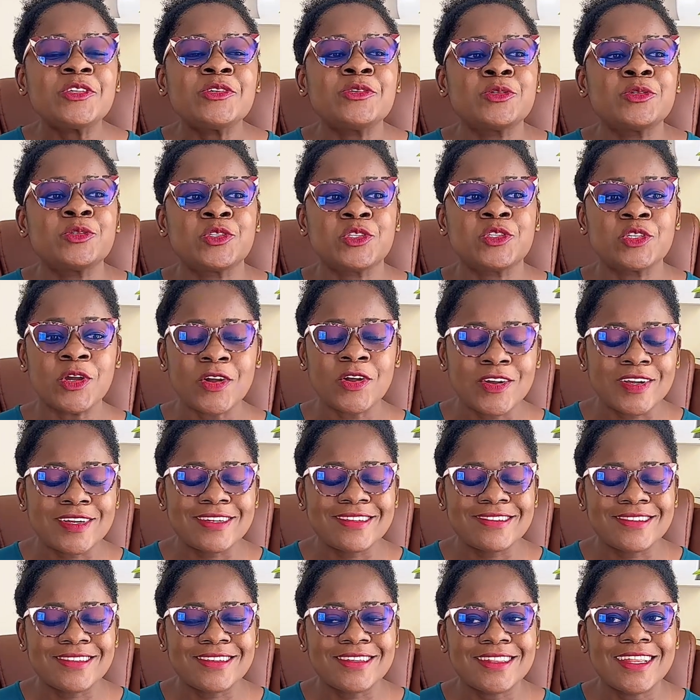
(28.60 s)

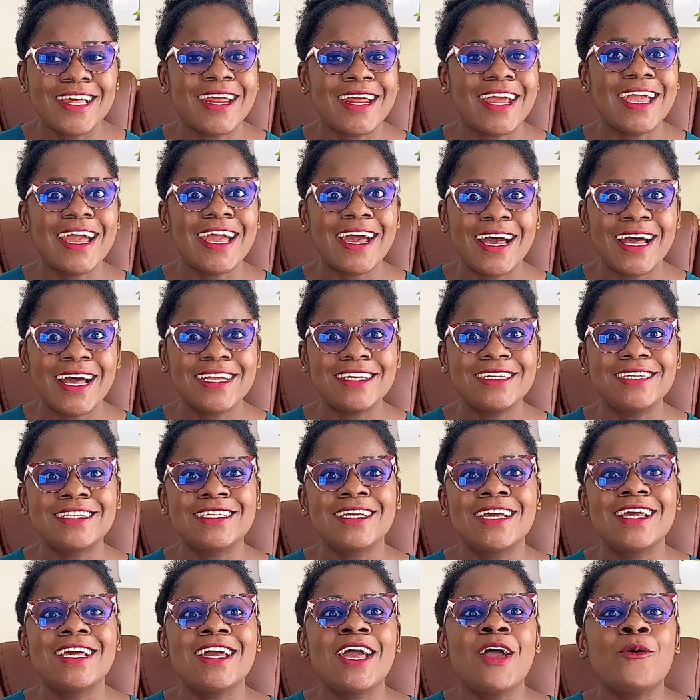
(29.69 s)
shocks that I had
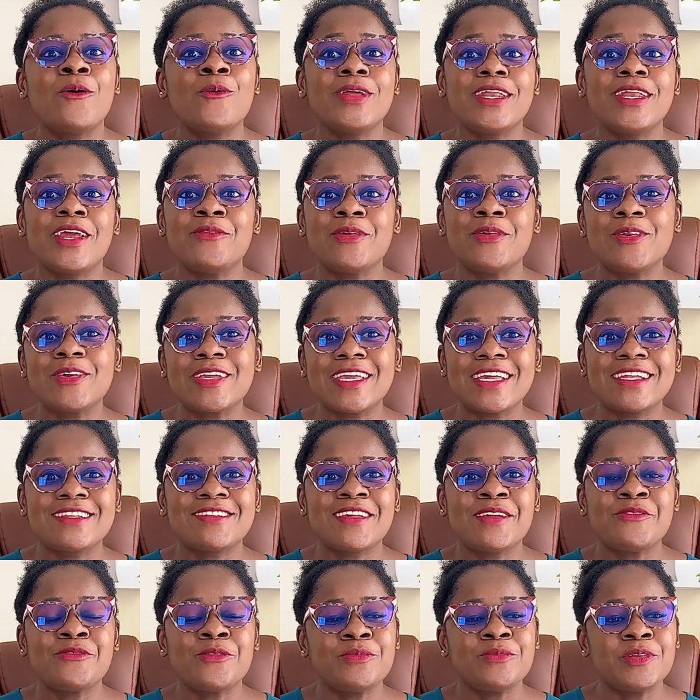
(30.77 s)
when I
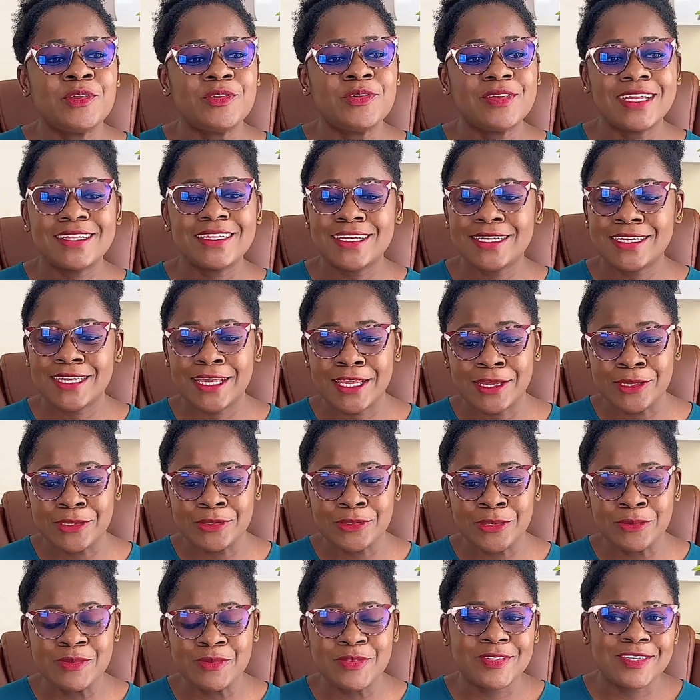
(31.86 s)
relocated from the United
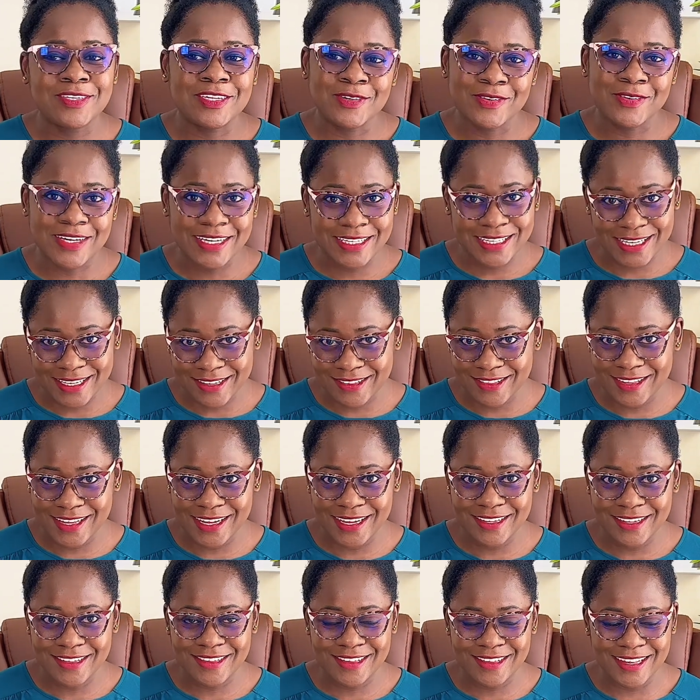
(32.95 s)
Kingdom to the United
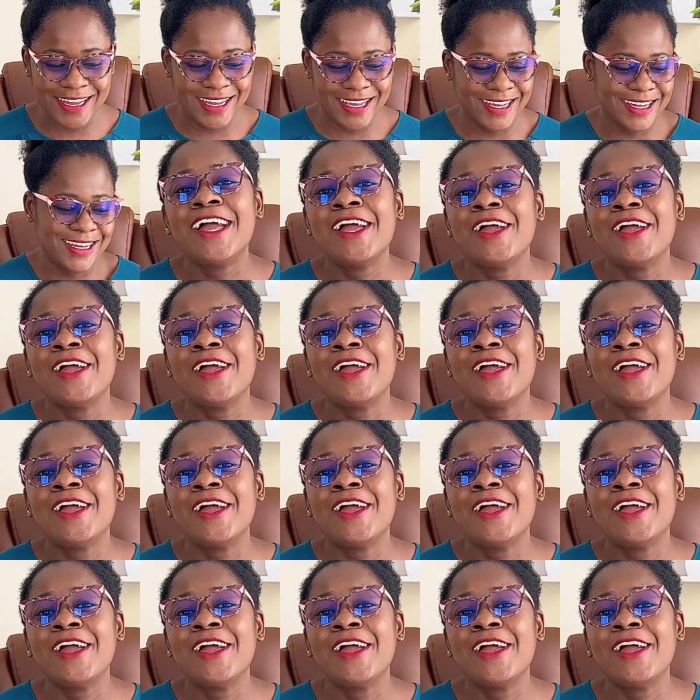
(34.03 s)
States.